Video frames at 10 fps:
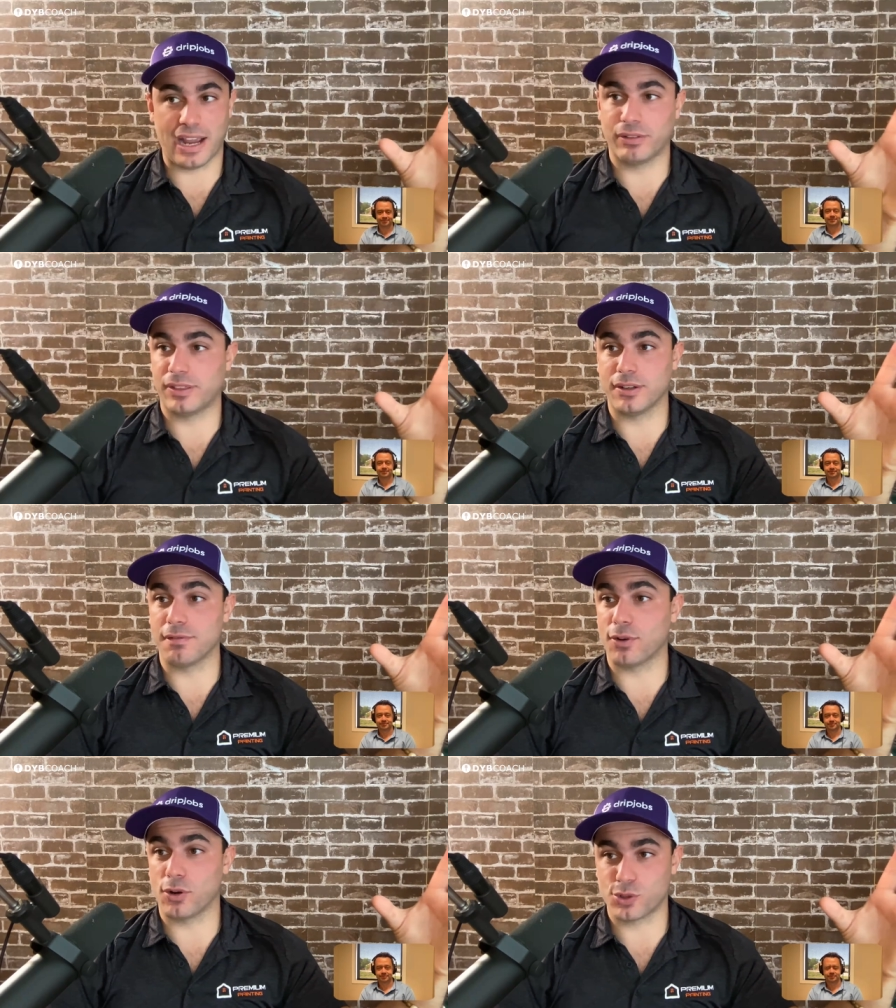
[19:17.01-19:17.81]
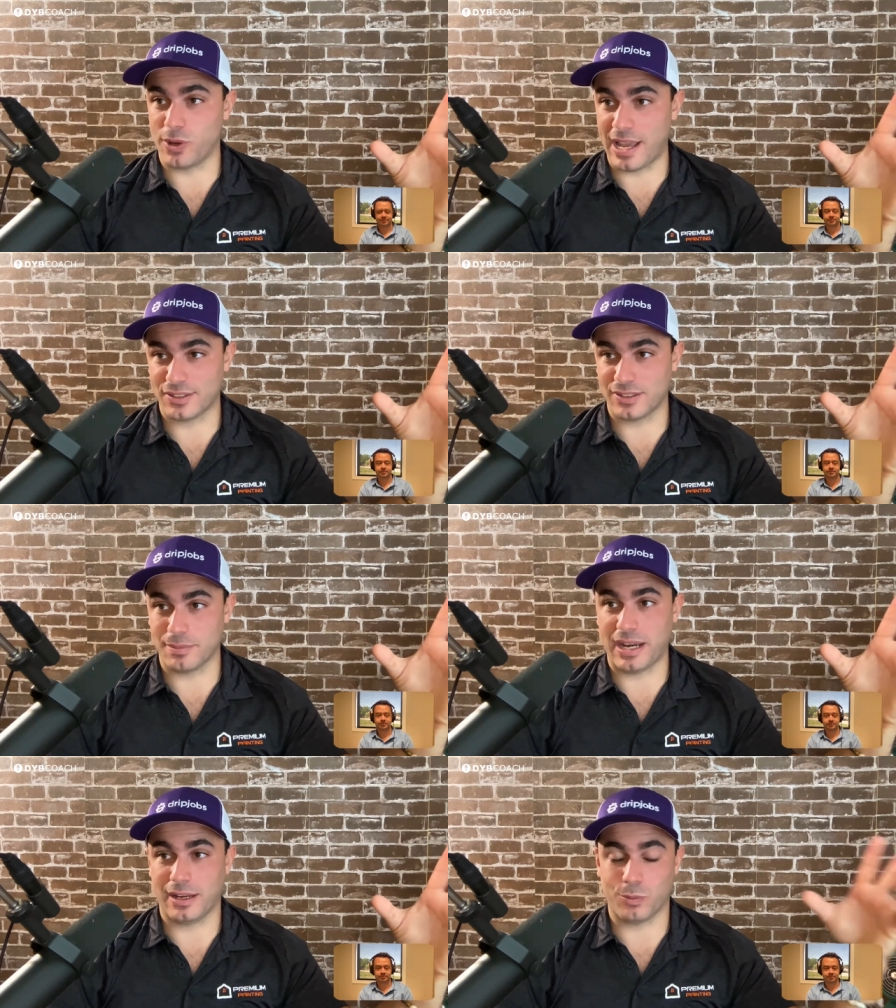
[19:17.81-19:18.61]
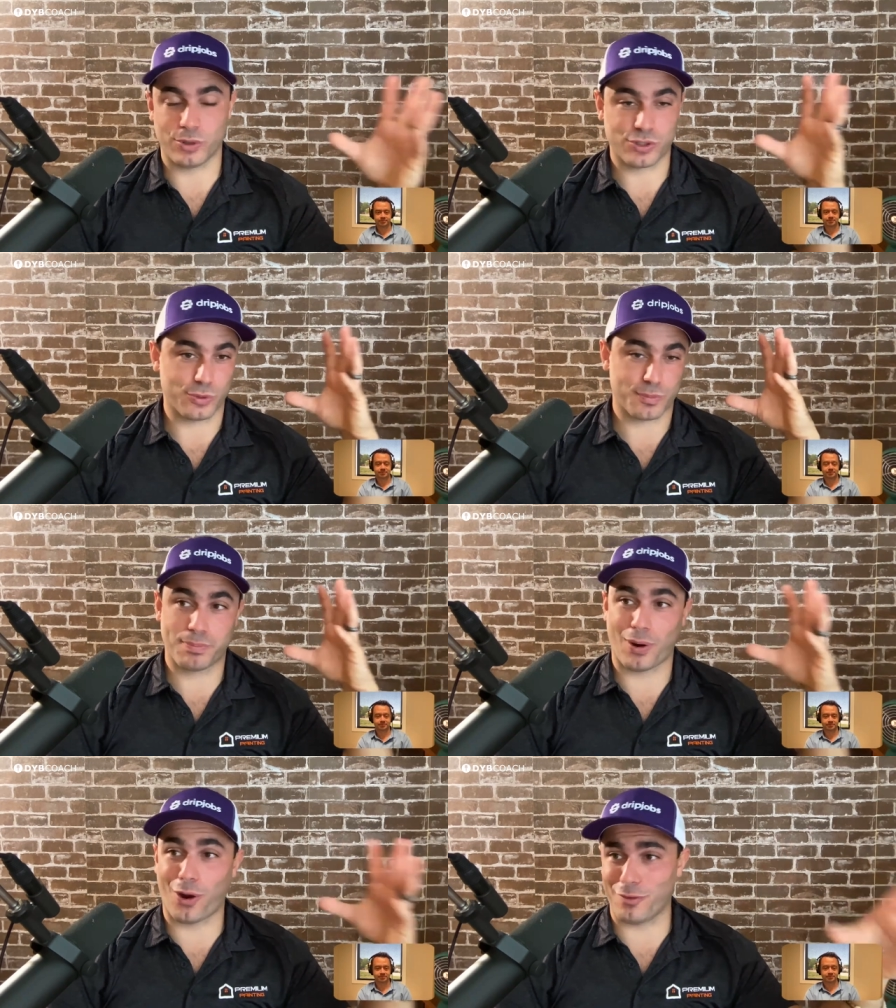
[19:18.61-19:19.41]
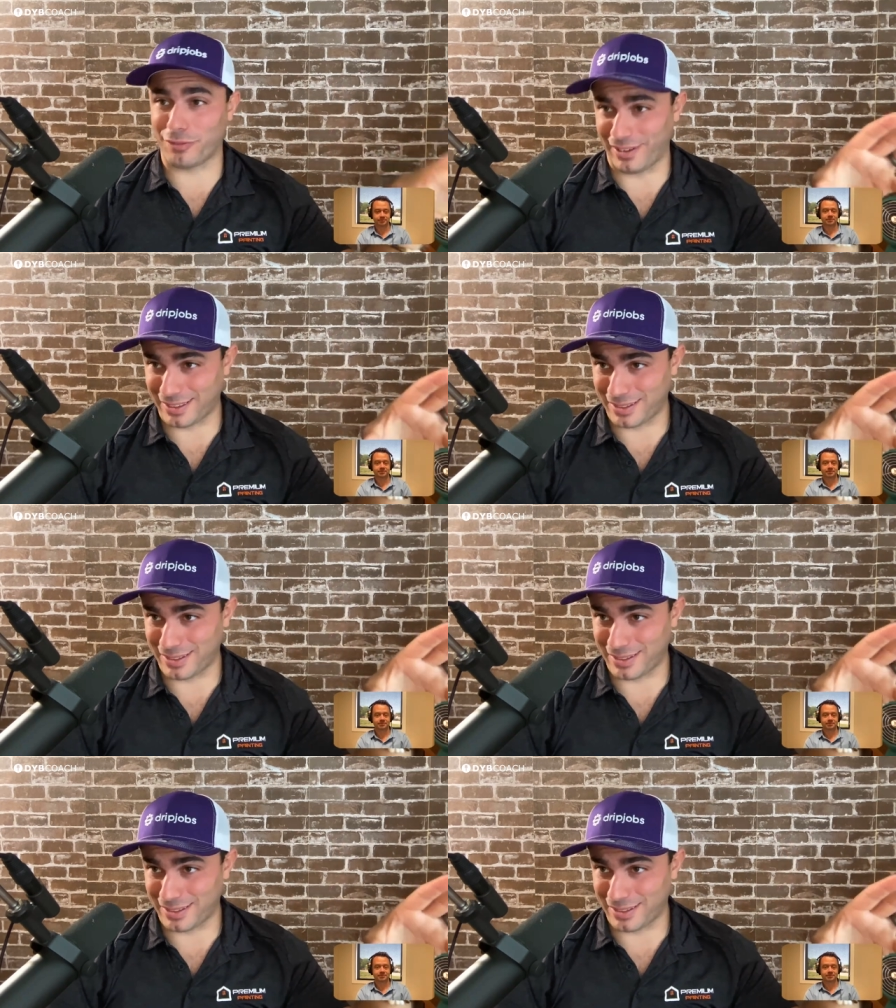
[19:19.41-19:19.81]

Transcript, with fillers: everything to virtual estimating, which was perfect